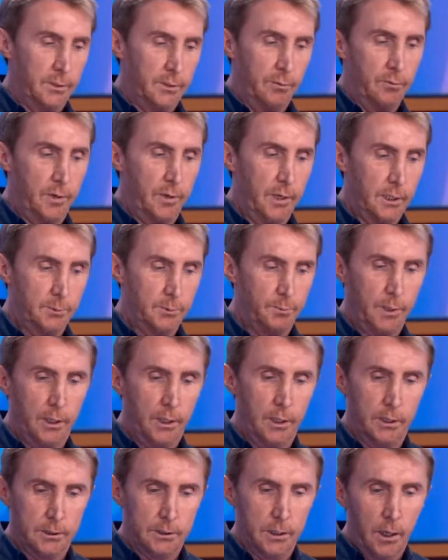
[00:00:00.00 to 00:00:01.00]
and fears,
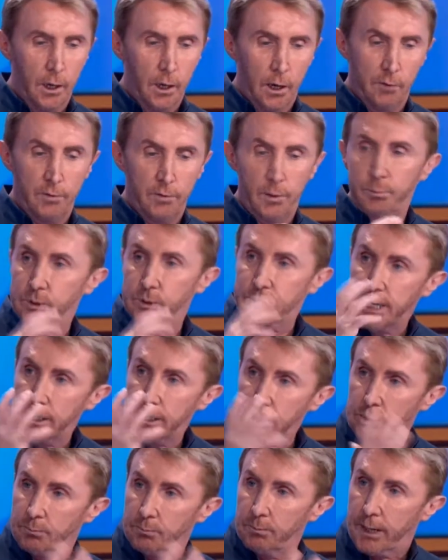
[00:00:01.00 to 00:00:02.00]
because of the
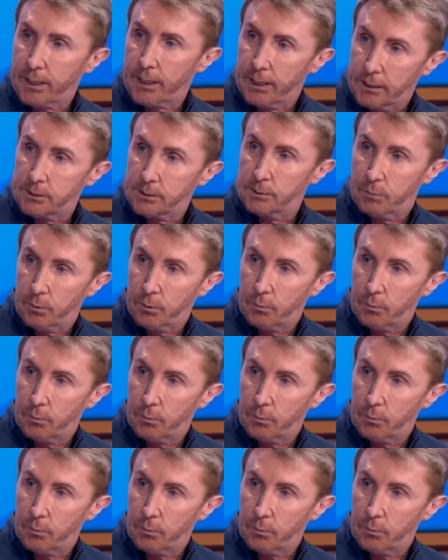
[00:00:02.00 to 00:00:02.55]
protection mechanism that